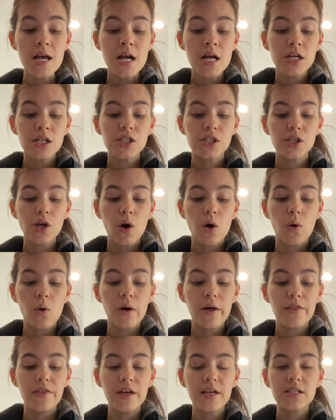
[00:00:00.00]
So
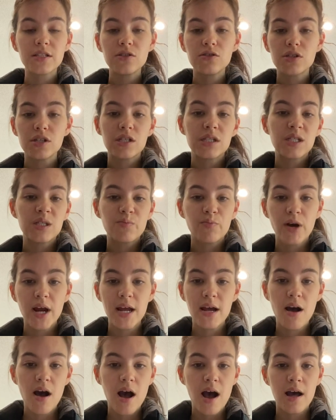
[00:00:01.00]
this you just
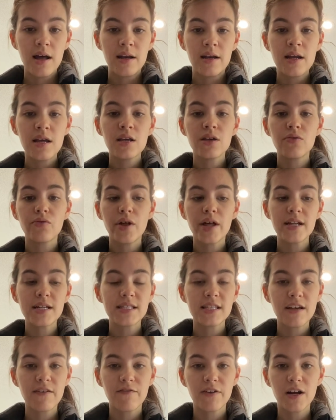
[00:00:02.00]
spray on, you let it
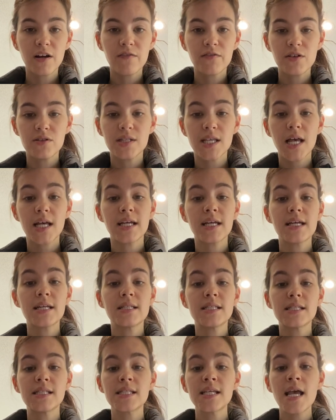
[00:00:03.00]
sit for a few
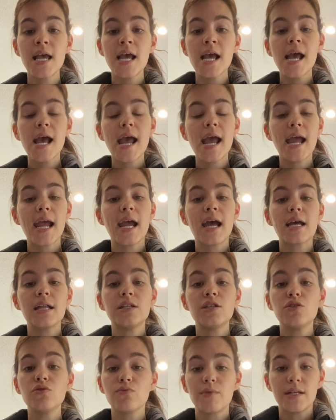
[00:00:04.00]
seconds, and
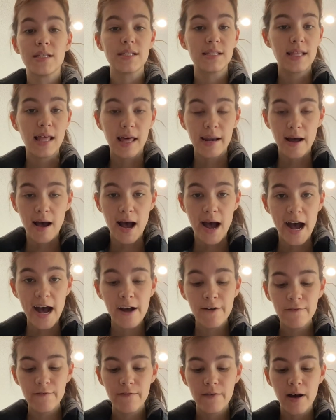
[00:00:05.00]
you rinse that
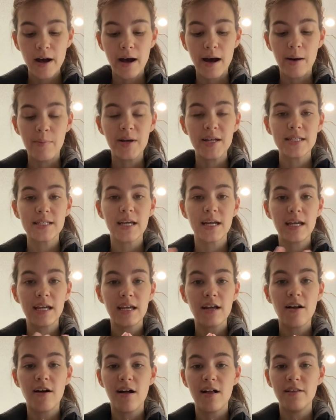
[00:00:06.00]
off. It's going to
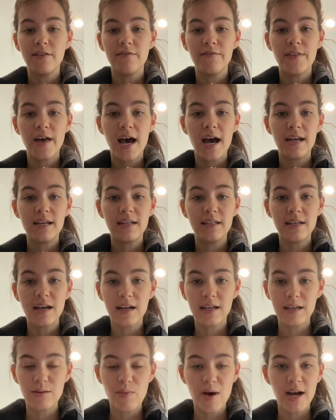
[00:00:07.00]
get all of that
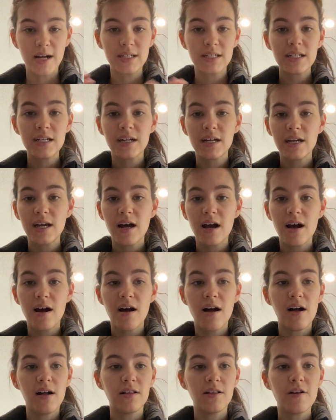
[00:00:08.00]
yucky bacteria,
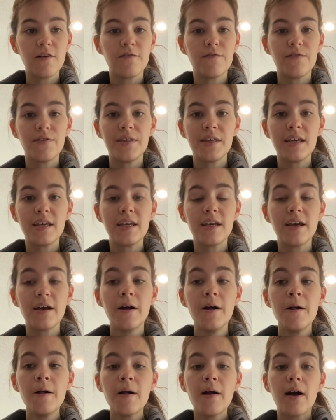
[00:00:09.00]
all of the
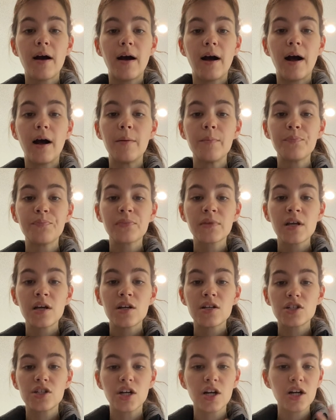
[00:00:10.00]

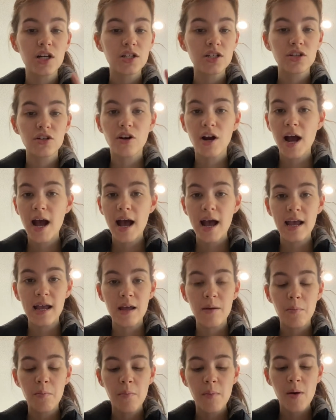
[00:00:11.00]
dirt,
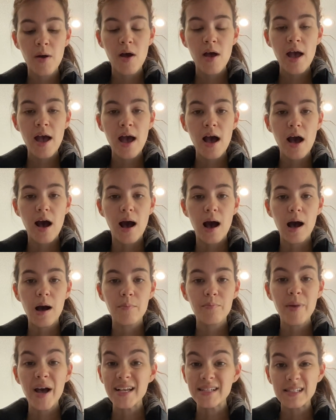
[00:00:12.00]
grime,
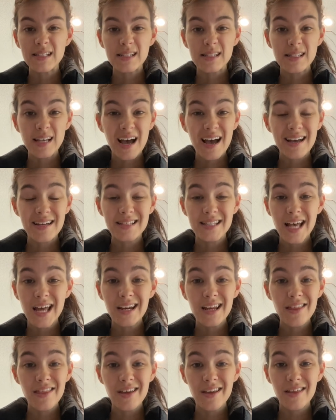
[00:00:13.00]
pesticides,
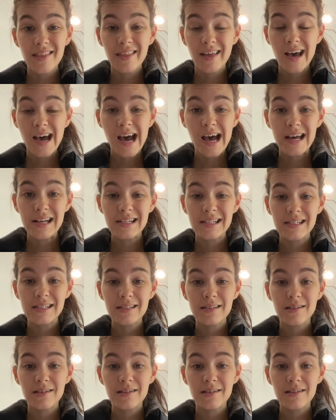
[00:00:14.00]
anything that